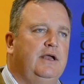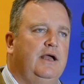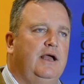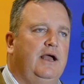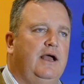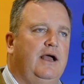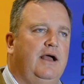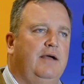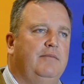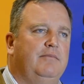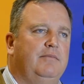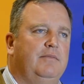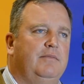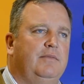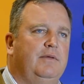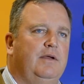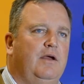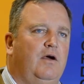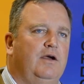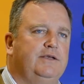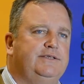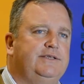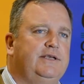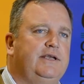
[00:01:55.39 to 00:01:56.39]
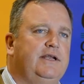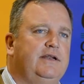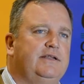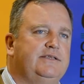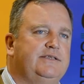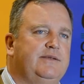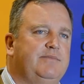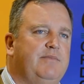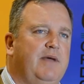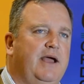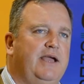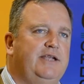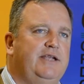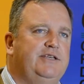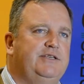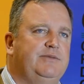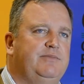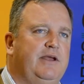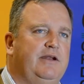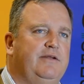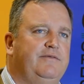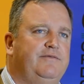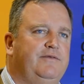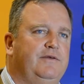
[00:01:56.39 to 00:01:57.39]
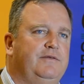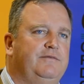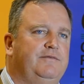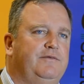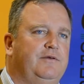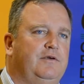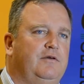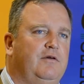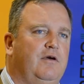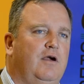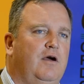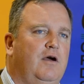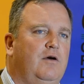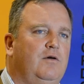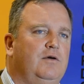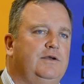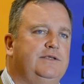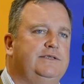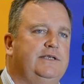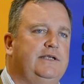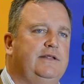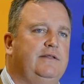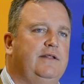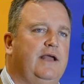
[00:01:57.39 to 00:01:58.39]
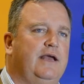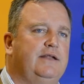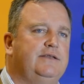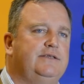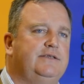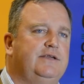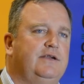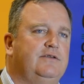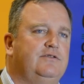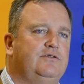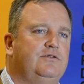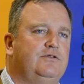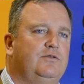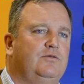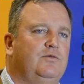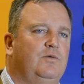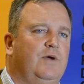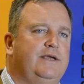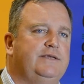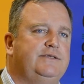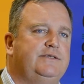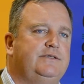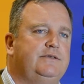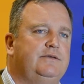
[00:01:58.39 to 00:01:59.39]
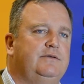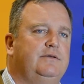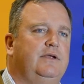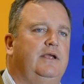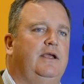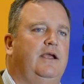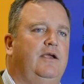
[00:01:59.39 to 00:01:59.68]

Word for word: Um, I see it as a major benefit for growers in that central west